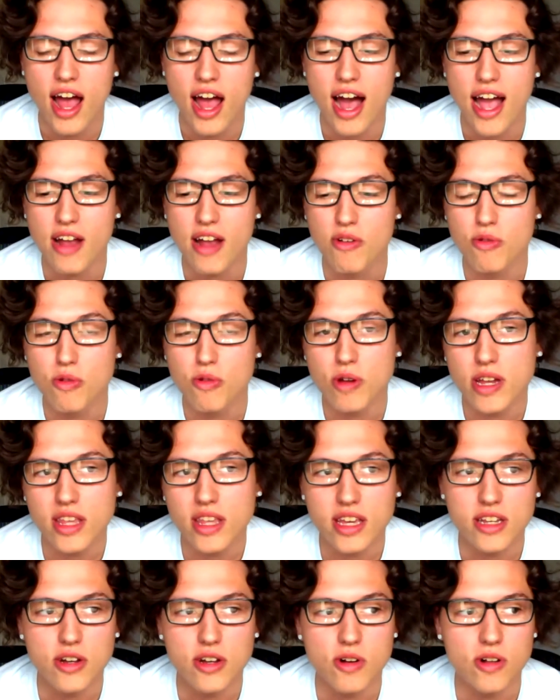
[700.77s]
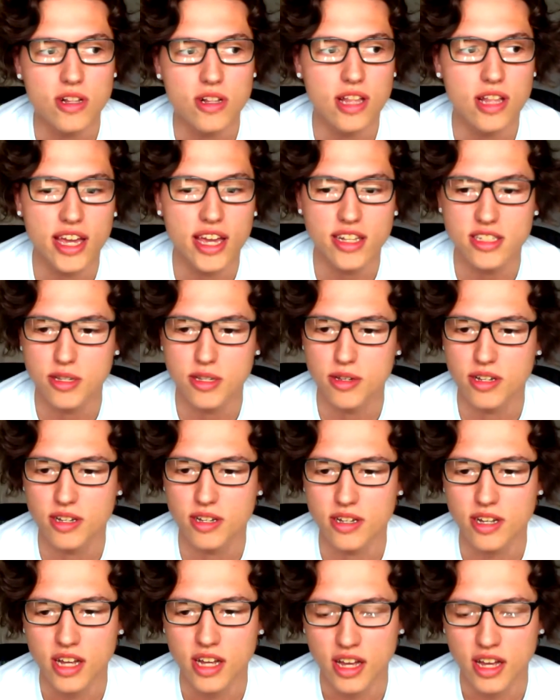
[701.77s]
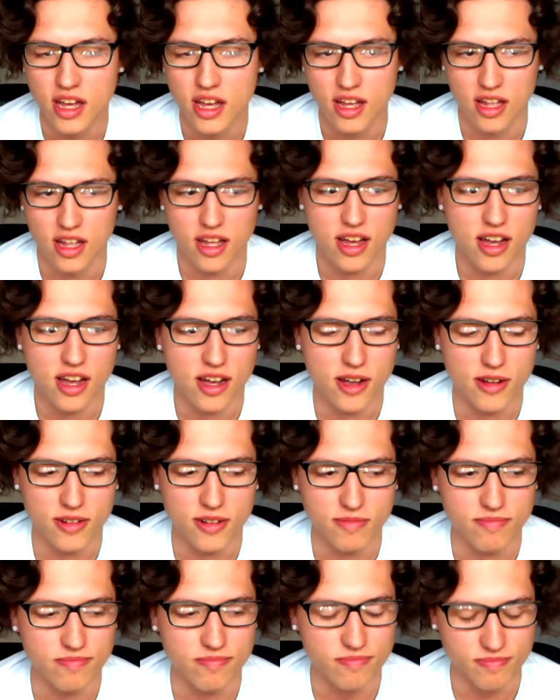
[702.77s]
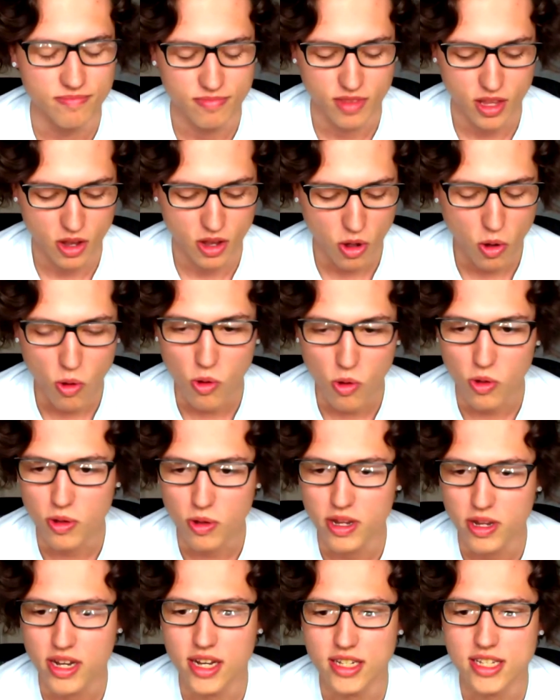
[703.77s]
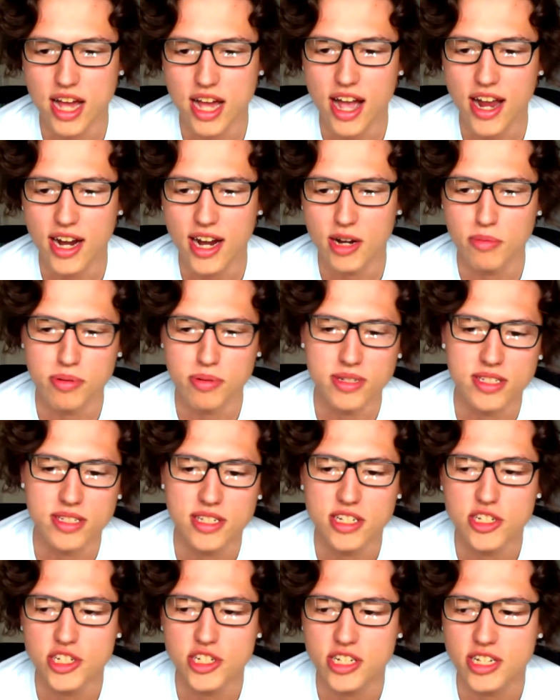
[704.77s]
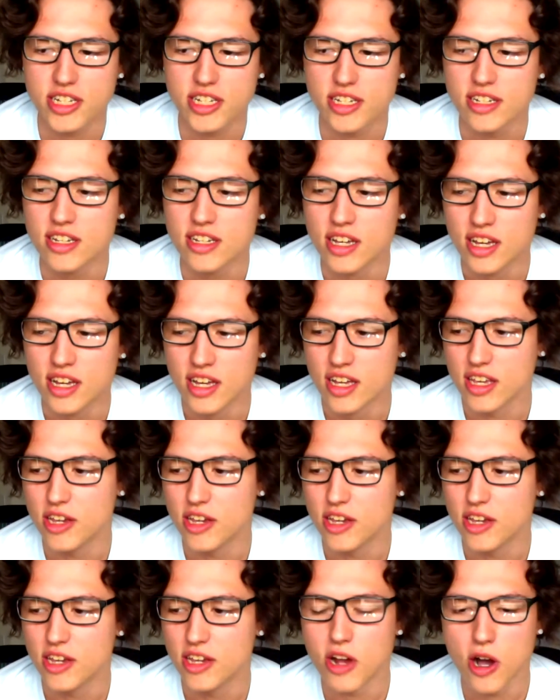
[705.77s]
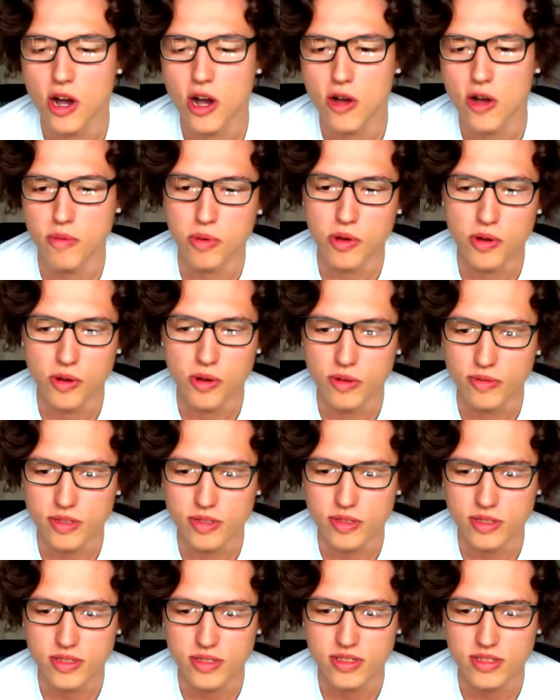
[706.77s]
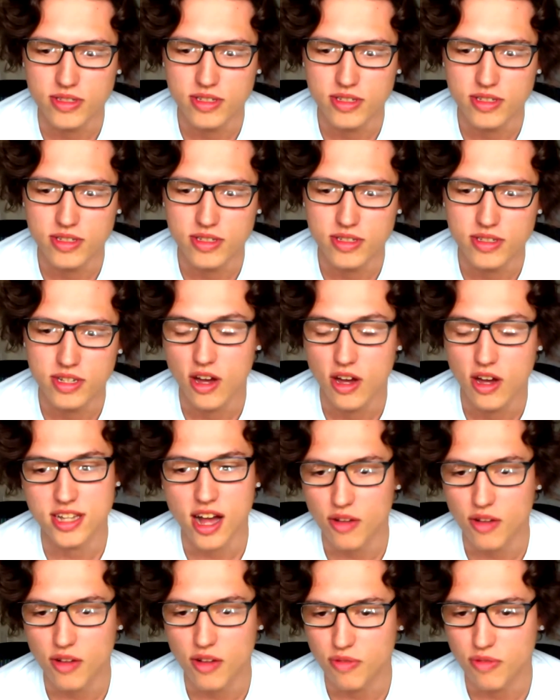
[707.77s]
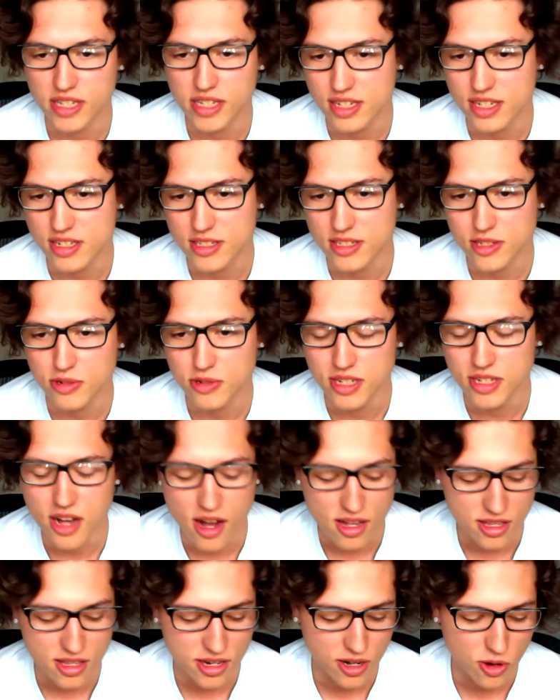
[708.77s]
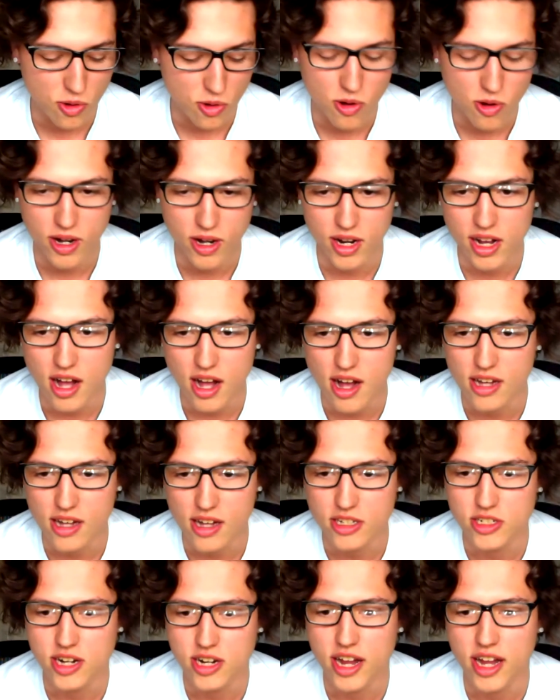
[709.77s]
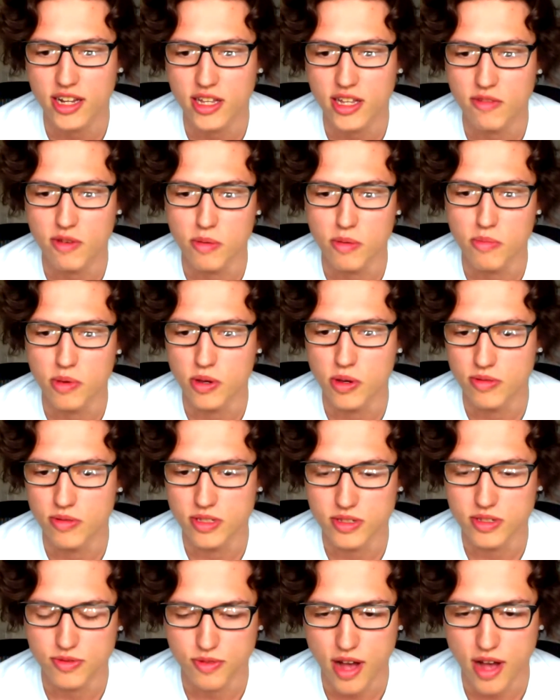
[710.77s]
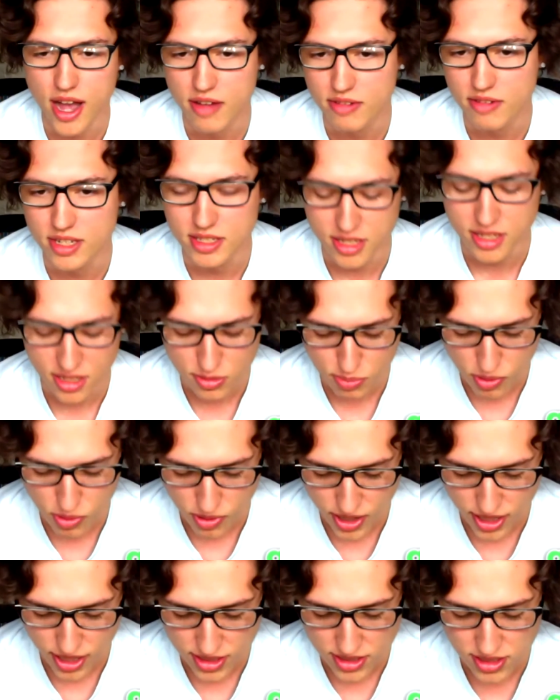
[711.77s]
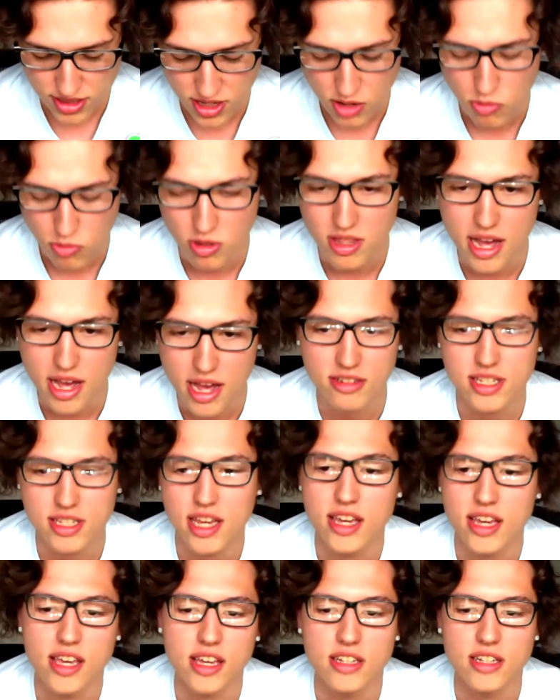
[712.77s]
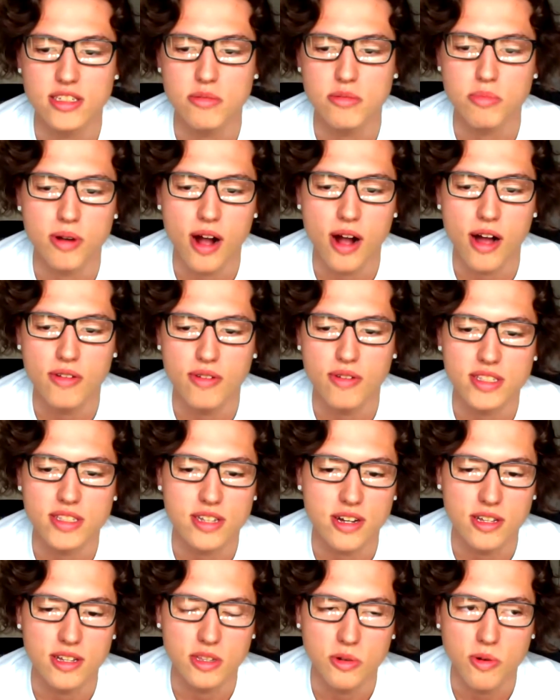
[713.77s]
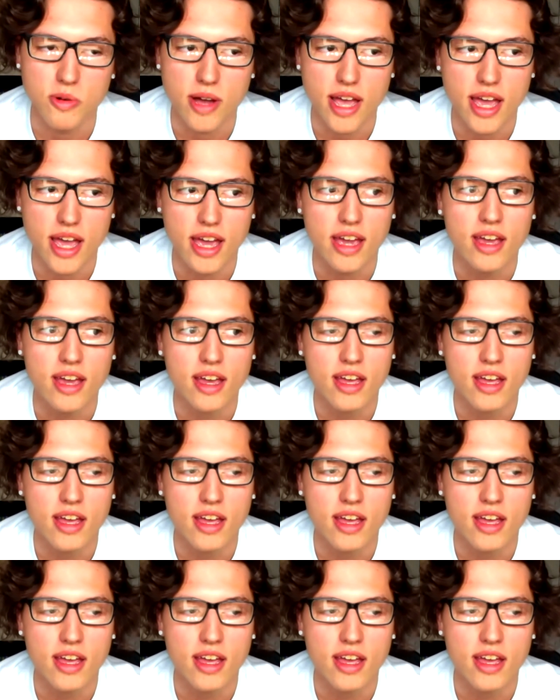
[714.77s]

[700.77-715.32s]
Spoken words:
I really don't like to hold an entire position, if it moves on a stock 50 cents to $1, or a contract if it moves 5 to 6 points, without taking some profits on the way